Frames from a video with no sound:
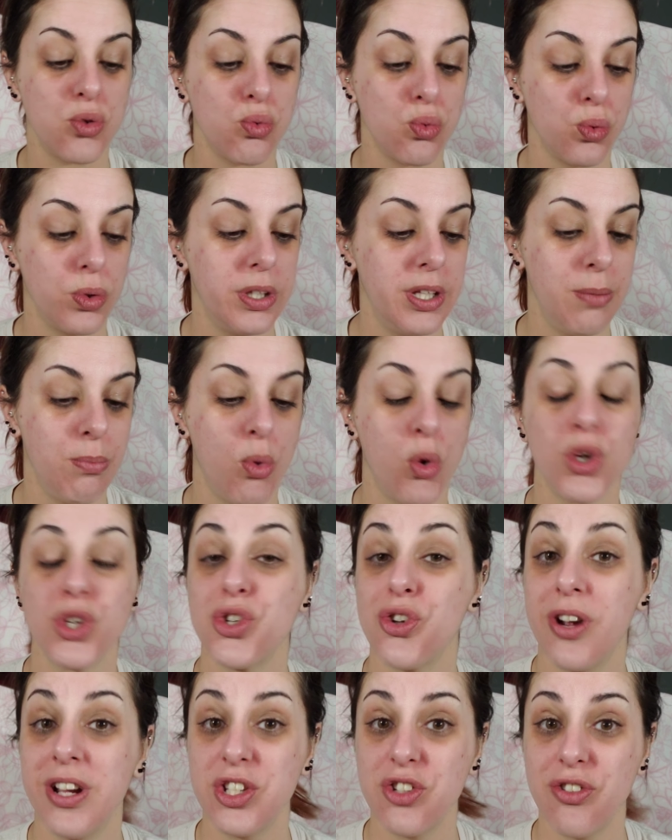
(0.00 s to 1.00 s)
really
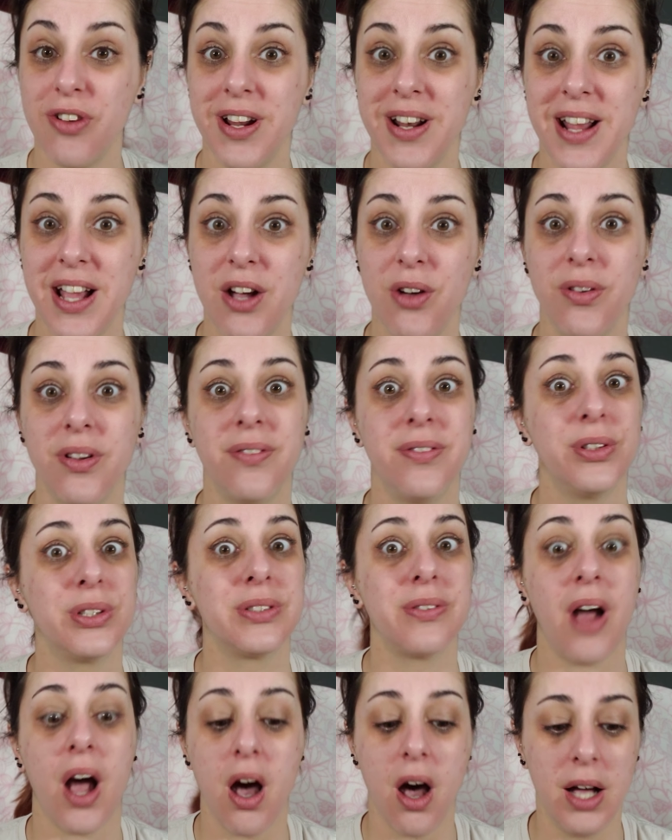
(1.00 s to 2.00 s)
moisturized right now. It
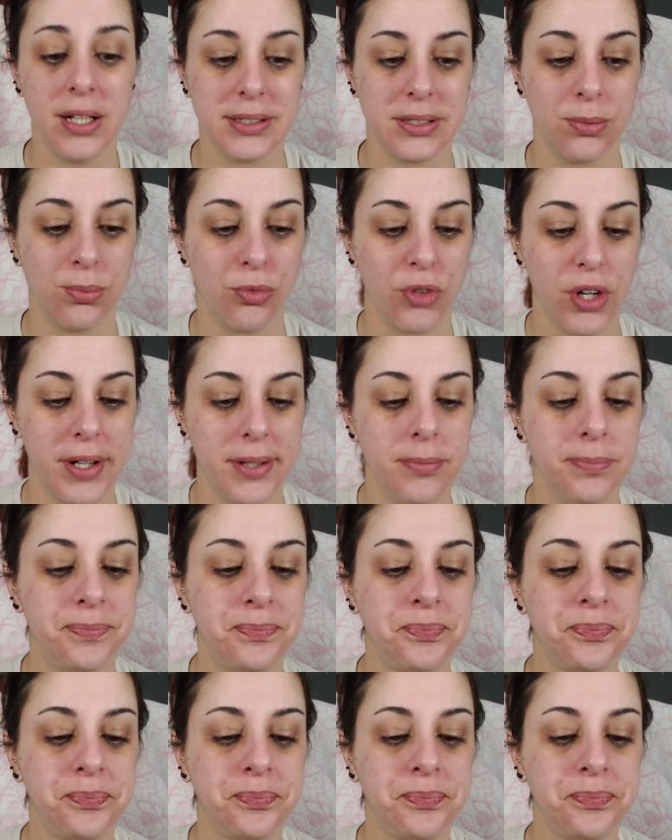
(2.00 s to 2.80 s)
feels awesome, right?